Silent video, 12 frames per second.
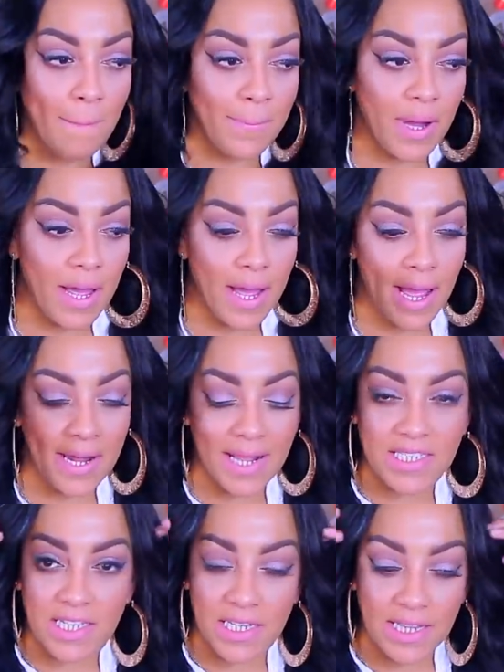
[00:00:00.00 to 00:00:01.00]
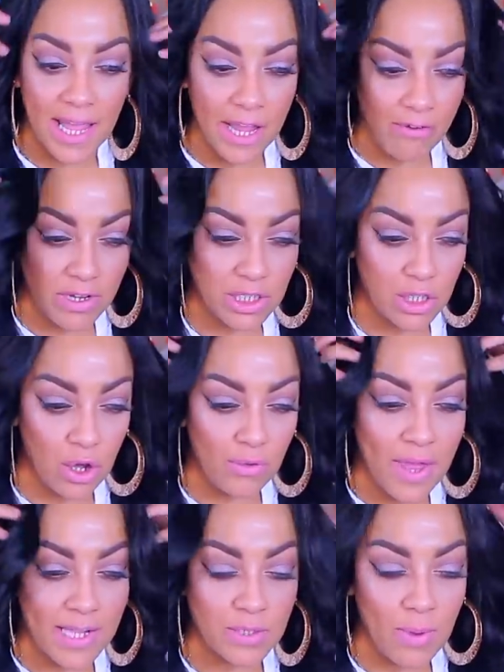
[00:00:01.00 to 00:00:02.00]
But, and I did layer it.
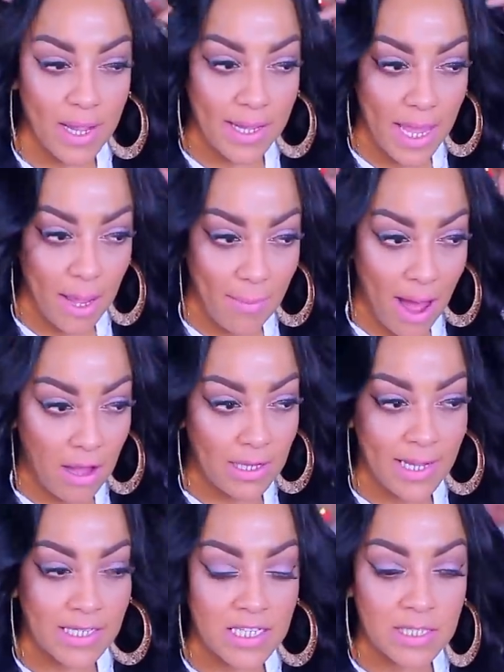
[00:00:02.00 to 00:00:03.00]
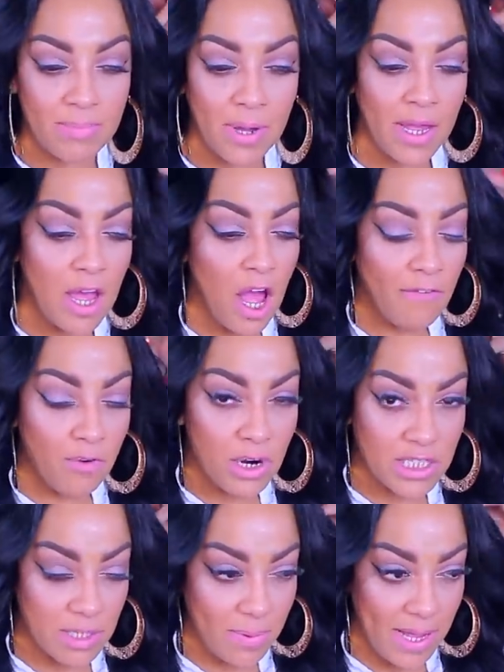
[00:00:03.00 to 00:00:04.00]
So that's why it came out like like this but
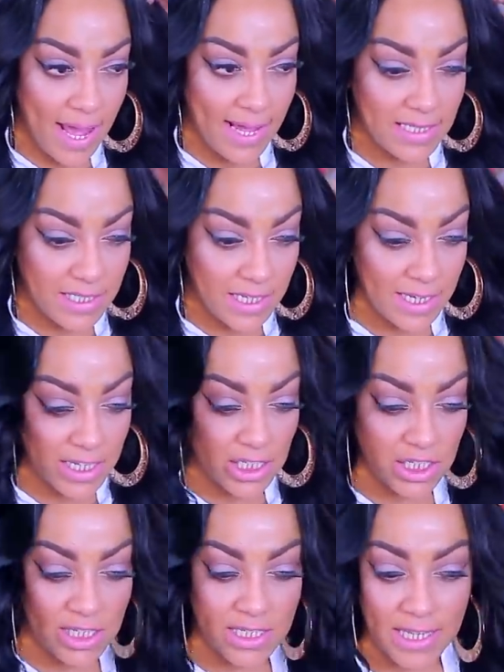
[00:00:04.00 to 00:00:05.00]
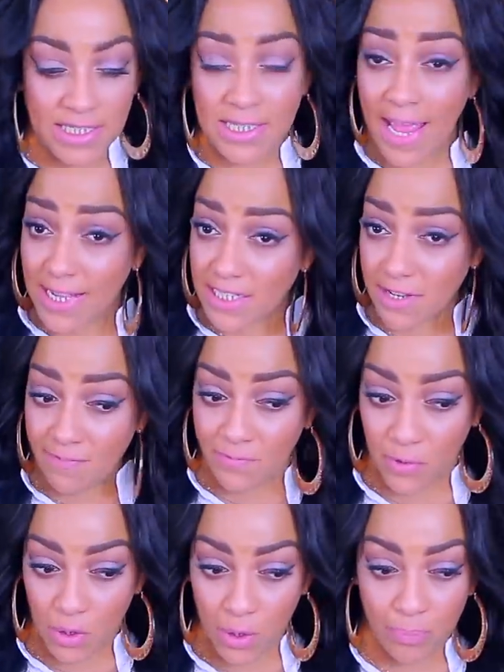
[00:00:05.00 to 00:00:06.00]
for it to be 18 inches it's nice and
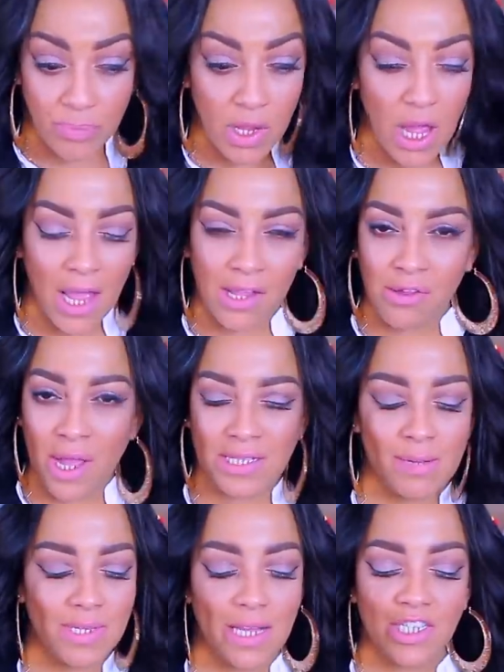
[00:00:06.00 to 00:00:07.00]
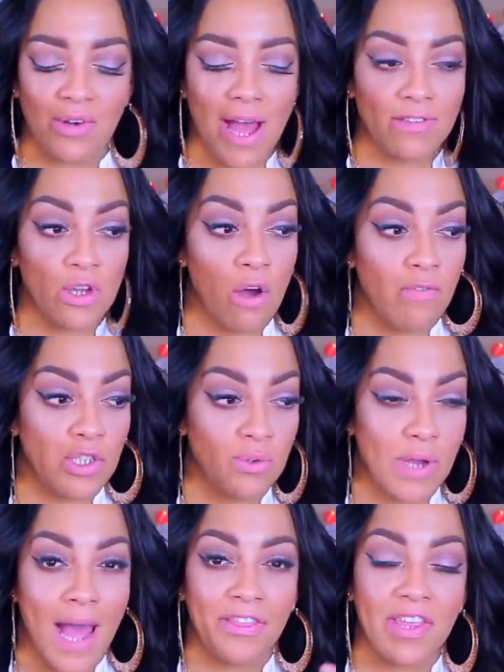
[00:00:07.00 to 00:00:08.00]
full sometimes you don't have to
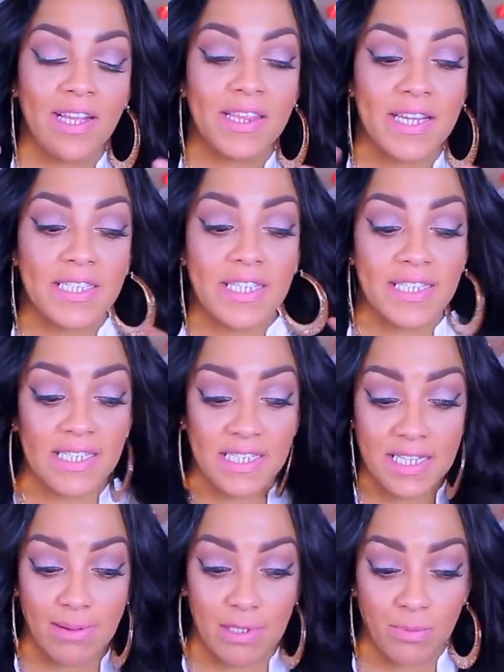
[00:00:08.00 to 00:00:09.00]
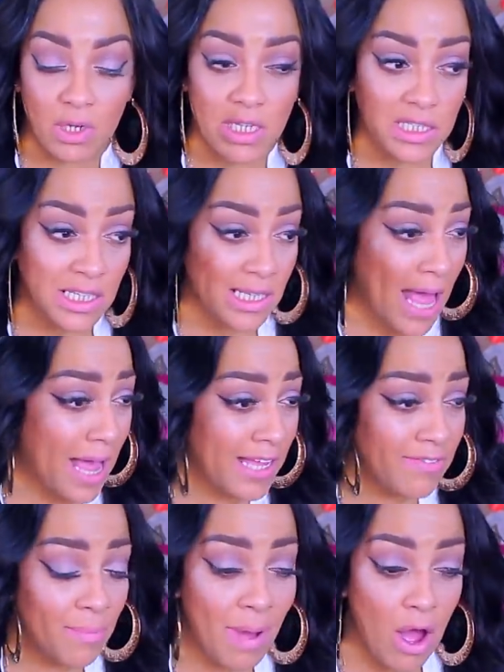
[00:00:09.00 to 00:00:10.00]
overdo it I think this is acceptable because not
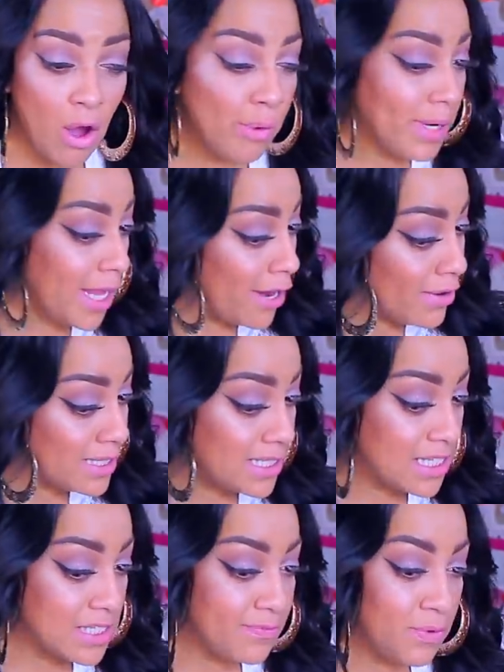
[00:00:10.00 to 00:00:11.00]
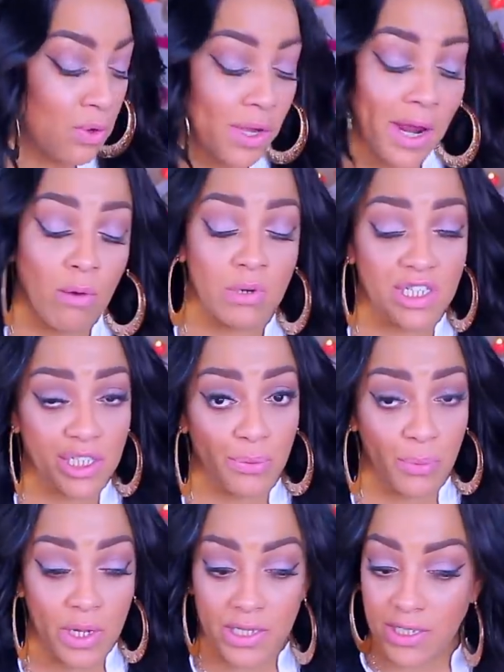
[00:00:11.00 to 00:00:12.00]
even my own hair is this full and I wish
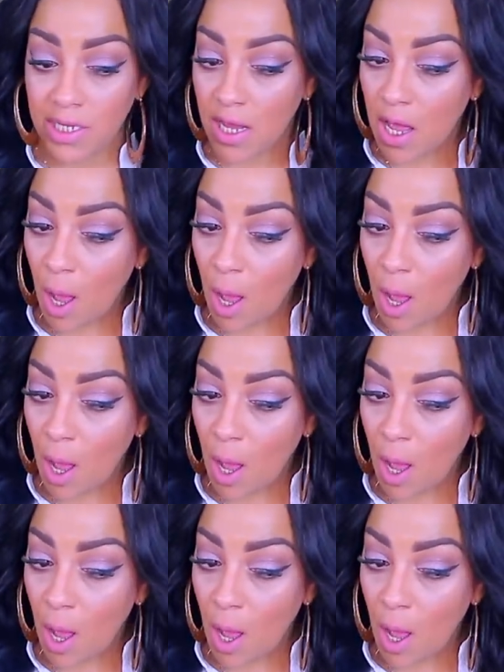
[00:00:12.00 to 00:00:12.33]
it was